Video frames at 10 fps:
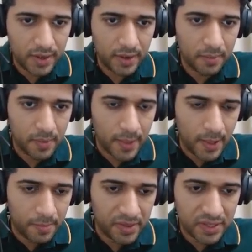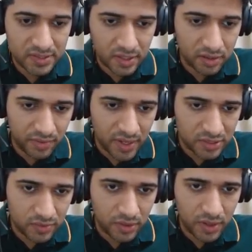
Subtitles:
Yeah. But there's another way as well.